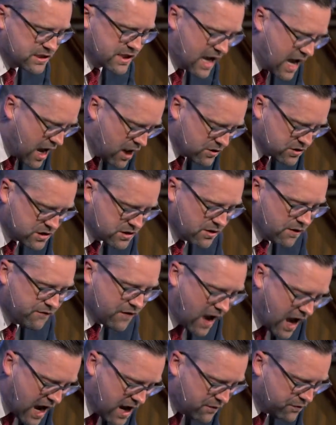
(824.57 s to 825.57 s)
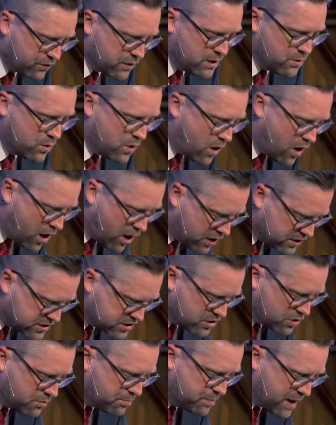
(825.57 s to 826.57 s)
The house of ivory will
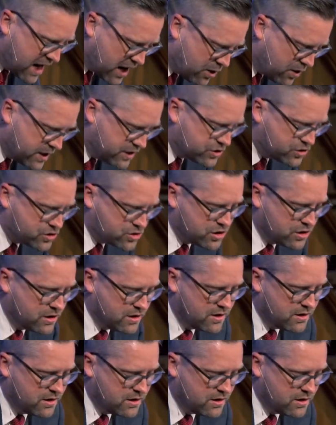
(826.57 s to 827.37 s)
also perish,